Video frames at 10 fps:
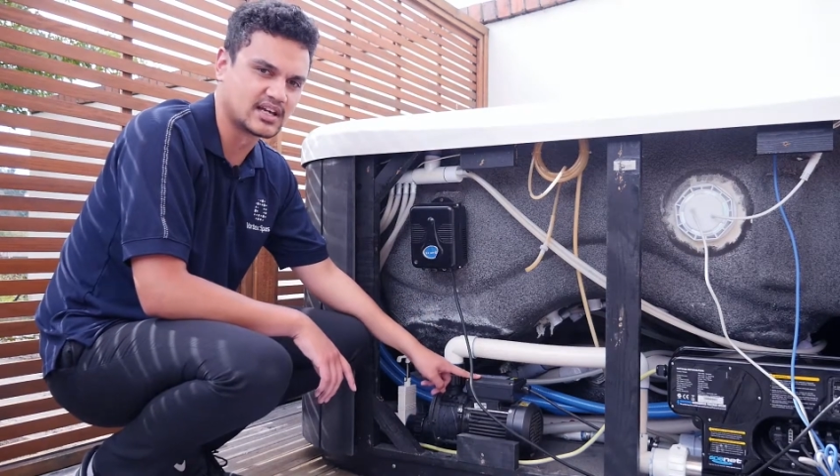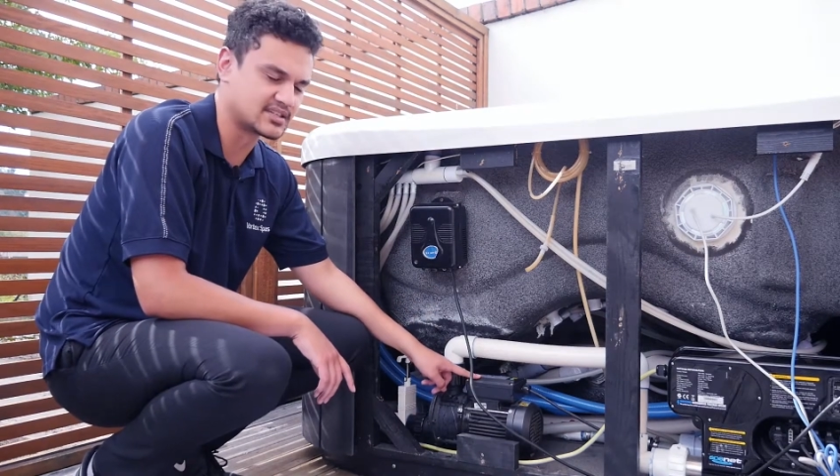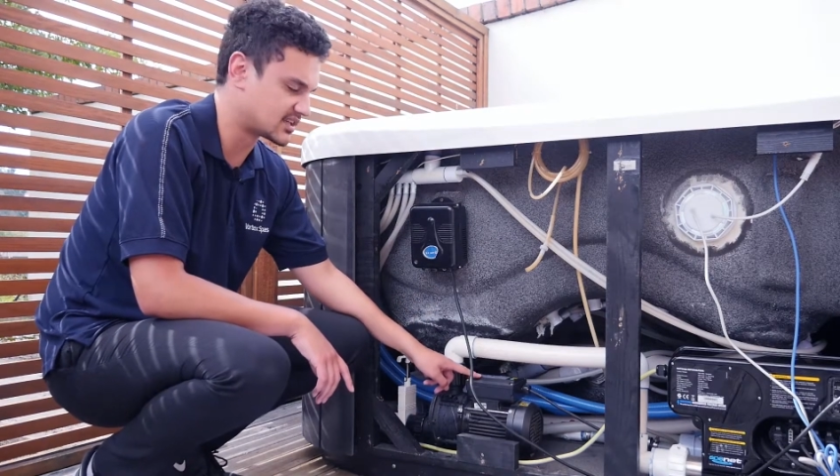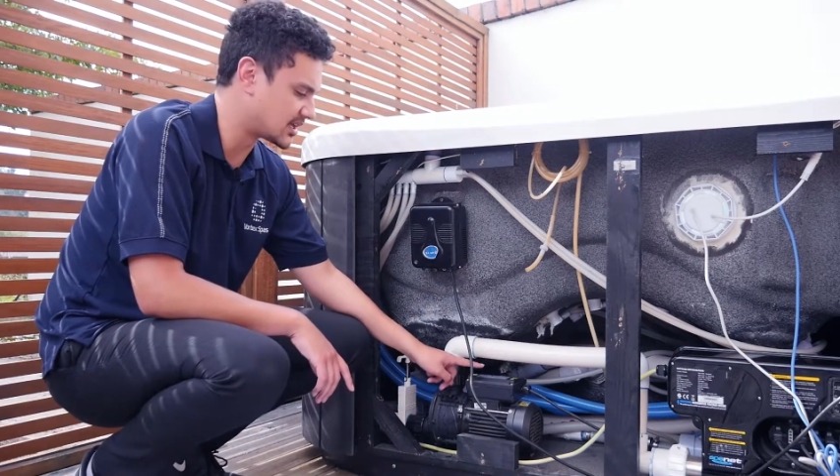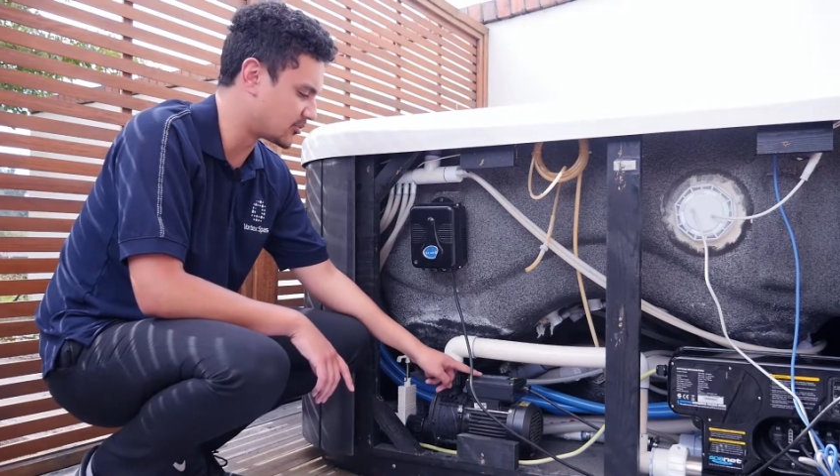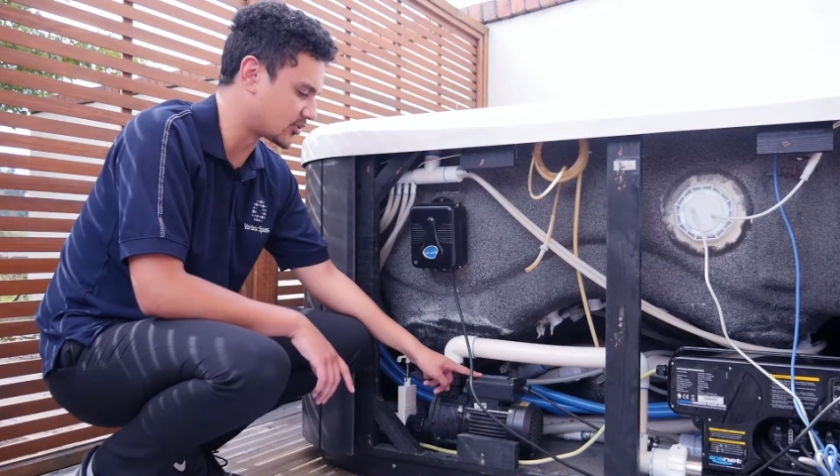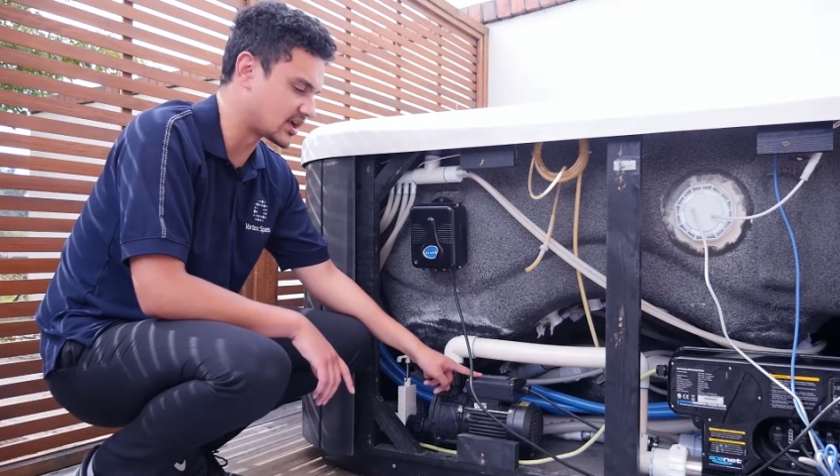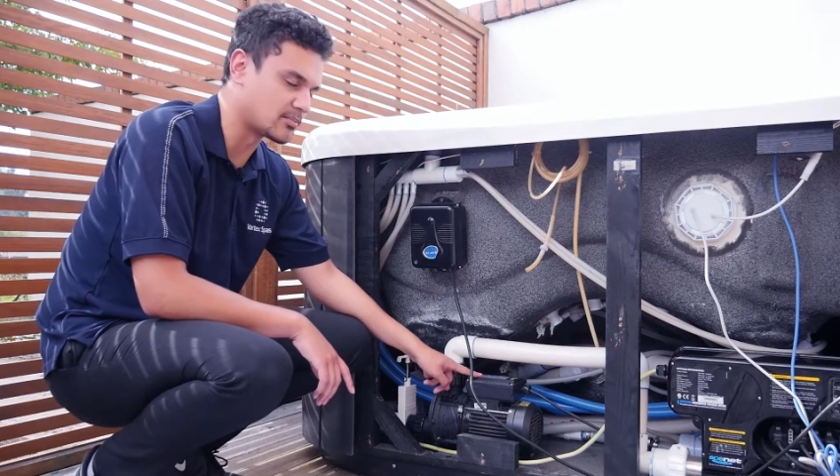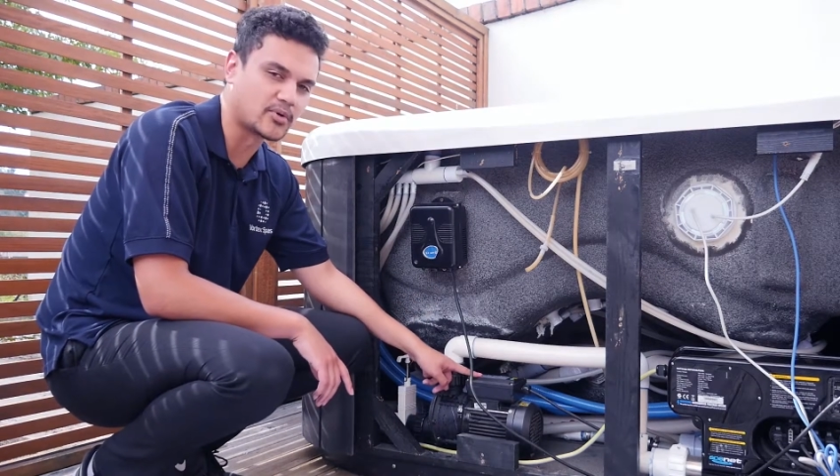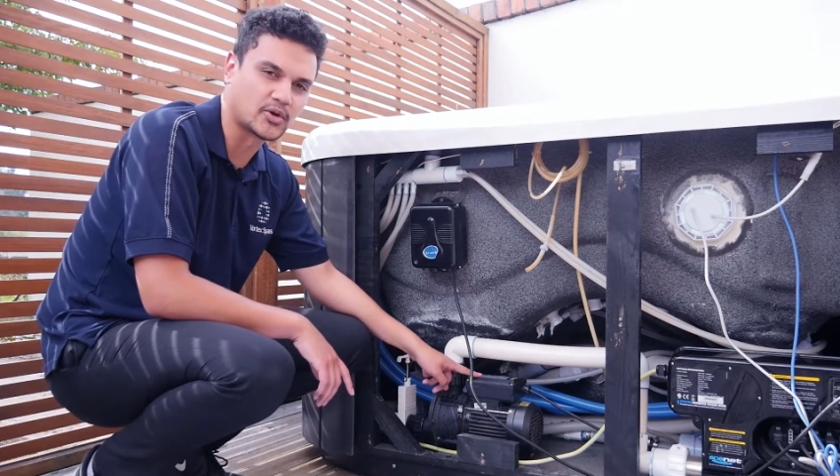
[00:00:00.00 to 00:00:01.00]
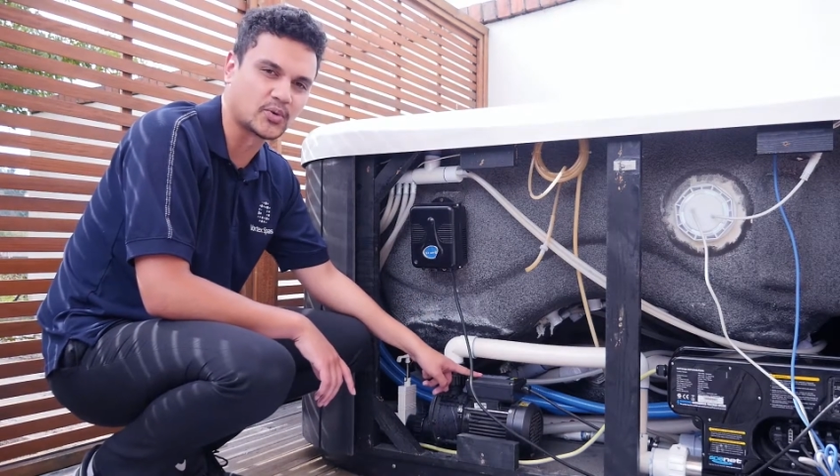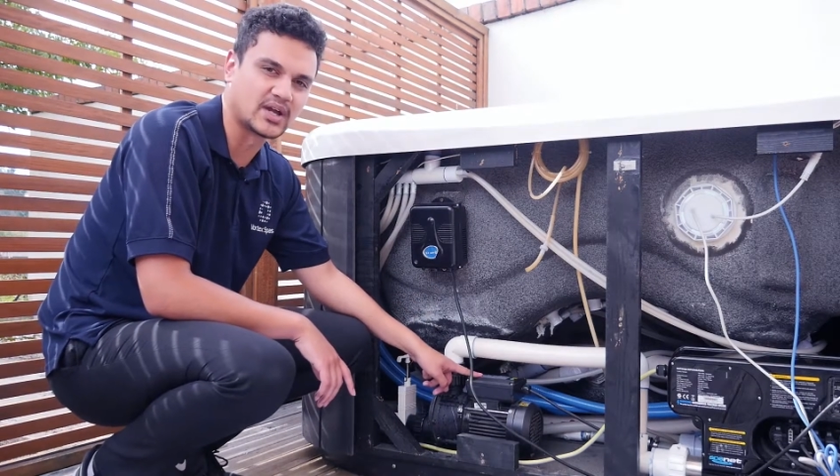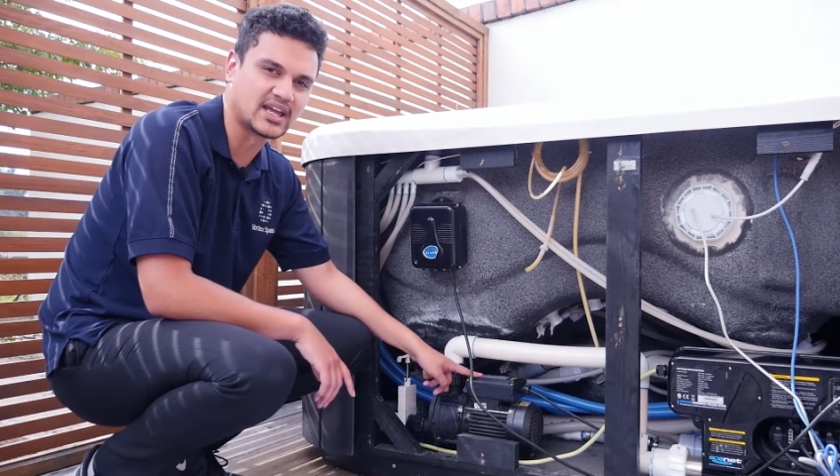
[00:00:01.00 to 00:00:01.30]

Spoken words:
It's labeled model